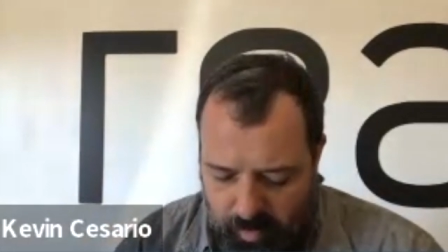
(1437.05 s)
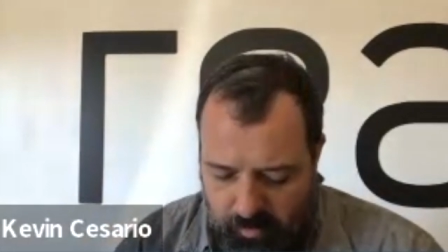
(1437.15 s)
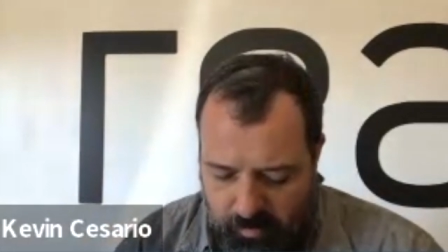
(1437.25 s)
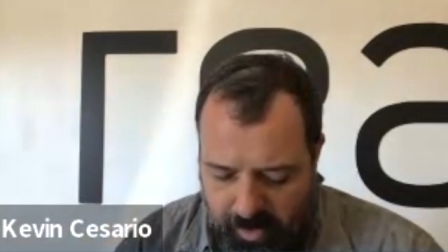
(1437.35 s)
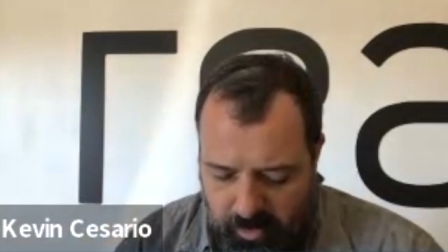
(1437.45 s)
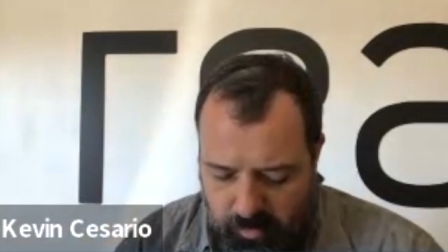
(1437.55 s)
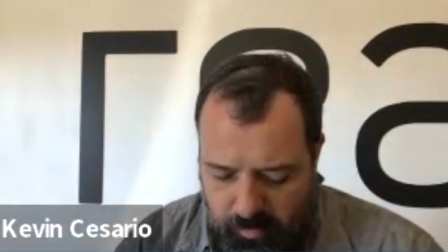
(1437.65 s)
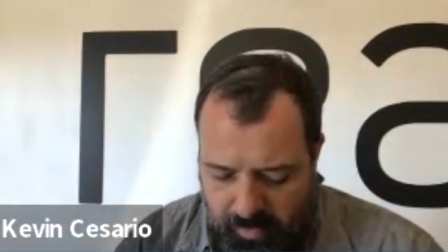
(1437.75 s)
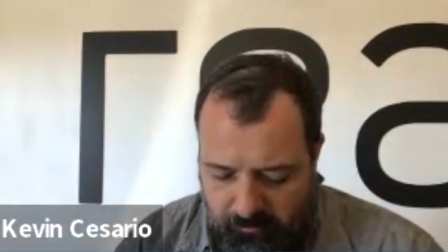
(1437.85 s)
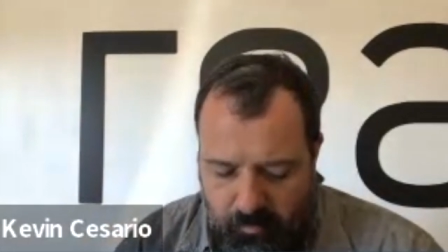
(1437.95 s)
what your parents are
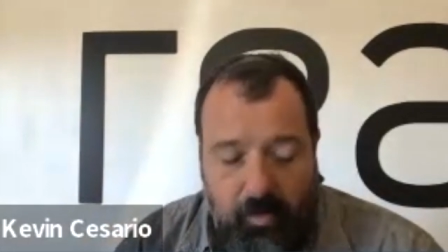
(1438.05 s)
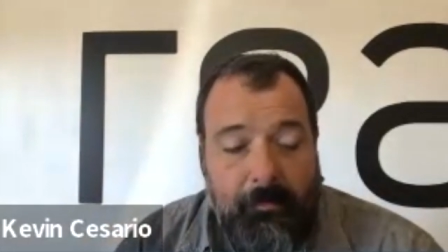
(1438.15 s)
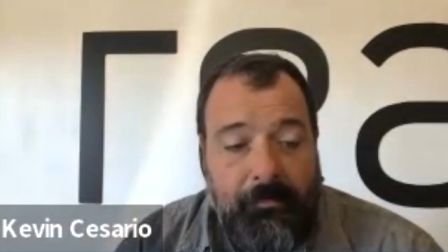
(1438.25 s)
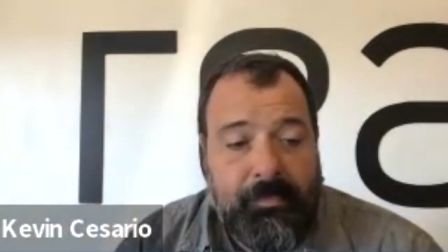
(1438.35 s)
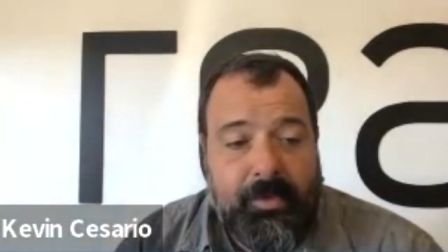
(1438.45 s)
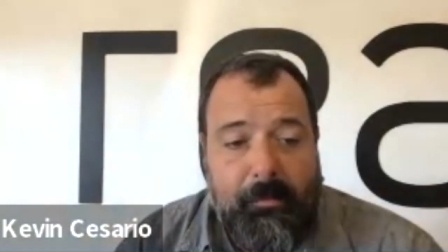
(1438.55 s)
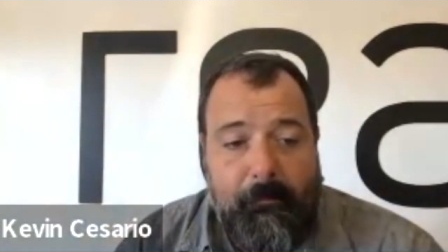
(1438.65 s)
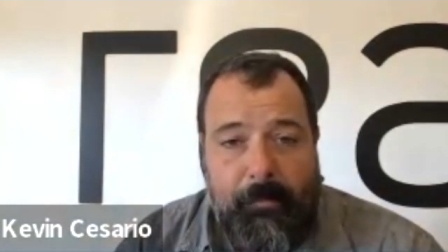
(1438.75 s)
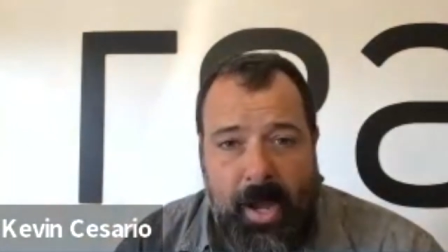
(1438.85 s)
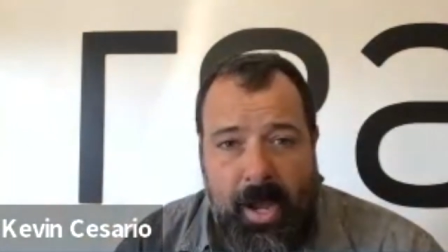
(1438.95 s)
paying for it.
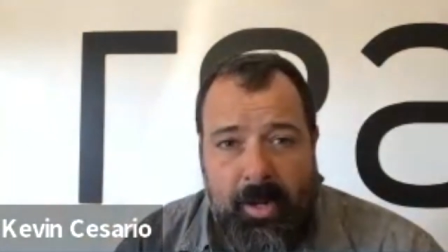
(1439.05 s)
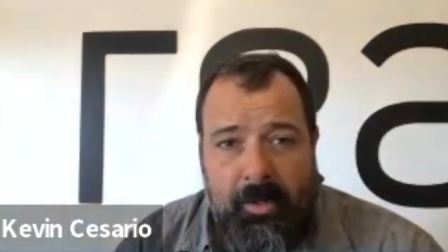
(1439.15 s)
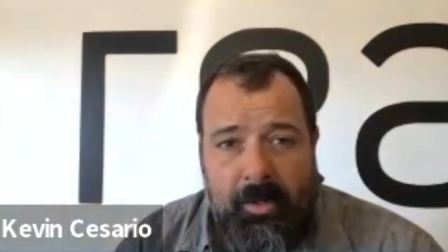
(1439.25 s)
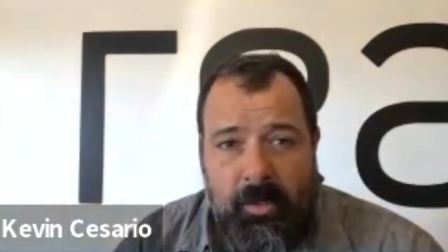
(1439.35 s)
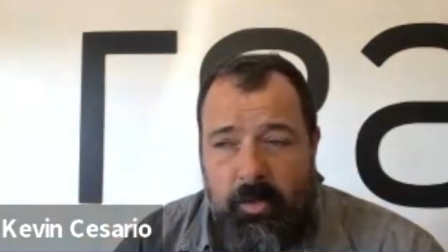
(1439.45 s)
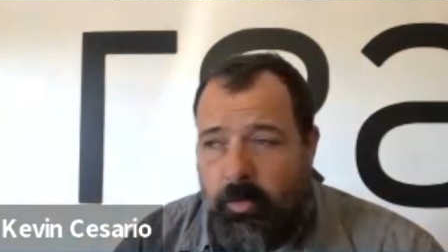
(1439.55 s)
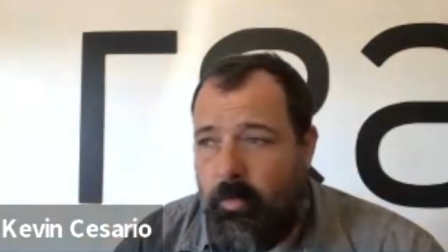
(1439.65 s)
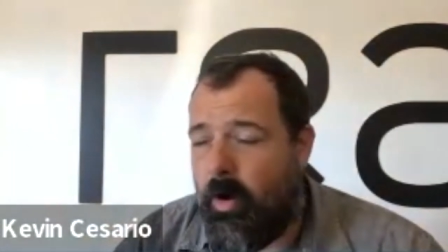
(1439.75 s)
But you